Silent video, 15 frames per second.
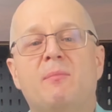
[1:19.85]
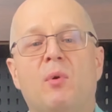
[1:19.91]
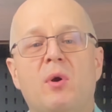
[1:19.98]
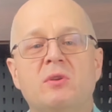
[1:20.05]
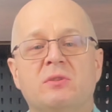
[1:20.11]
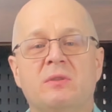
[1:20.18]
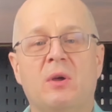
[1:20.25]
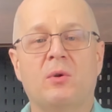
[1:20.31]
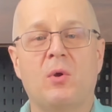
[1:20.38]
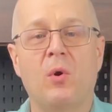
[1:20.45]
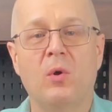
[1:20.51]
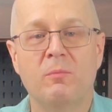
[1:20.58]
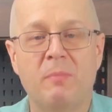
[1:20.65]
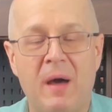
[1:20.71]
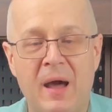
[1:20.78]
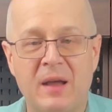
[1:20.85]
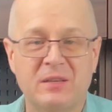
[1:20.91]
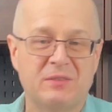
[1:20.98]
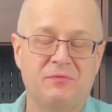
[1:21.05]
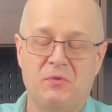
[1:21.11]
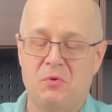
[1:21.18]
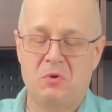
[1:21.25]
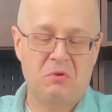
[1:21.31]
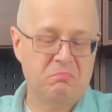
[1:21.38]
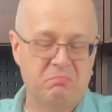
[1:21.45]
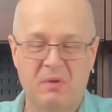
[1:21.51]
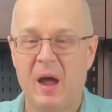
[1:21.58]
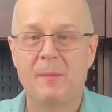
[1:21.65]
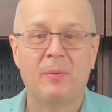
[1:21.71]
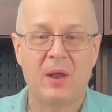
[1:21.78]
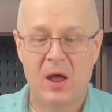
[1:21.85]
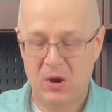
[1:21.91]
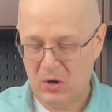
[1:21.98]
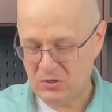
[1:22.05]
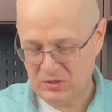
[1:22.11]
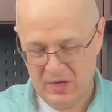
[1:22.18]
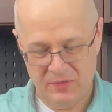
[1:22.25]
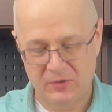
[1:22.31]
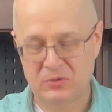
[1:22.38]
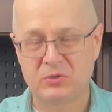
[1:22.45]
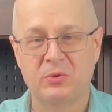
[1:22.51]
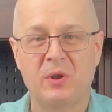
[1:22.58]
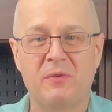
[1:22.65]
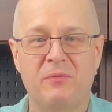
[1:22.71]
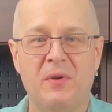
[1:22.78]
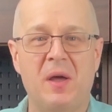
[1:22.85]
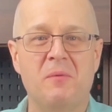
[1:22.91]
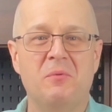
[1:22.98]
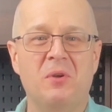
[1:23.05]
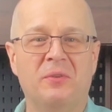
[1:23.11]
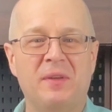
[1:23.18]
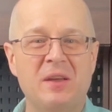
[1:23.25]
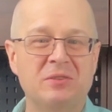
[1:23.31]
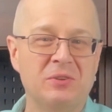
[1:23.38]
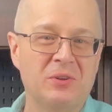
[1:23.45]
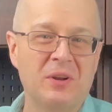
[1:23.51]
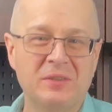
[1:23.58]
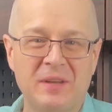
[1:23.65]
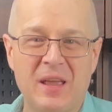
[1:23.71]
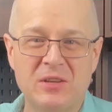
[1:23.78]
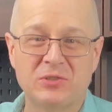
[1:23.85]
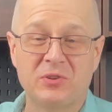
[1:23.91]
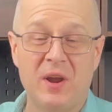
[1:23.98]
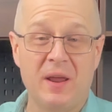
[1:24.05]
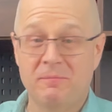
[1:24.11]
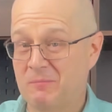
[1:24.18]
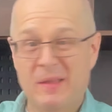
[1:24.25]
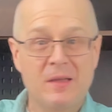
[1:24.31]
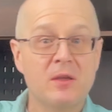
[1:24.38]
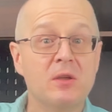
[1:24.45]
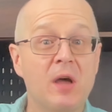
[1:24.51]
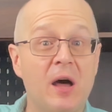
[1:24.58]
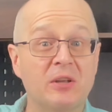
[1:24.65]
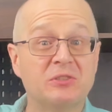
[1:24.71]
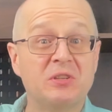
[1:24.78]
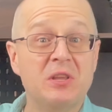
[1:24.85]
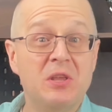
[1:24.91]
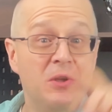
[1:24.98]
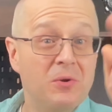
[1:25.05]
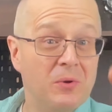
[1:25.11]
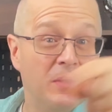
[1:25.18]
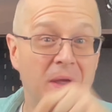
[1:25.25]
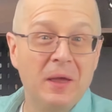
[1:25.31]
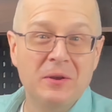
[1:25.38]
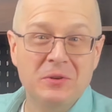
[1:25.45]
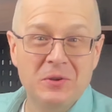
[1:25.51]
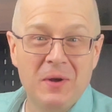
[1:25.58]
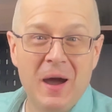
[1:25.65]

boys in the cold box for a couple hours and they'll solidify out real nice. They're going to taste great. I'll see you in 2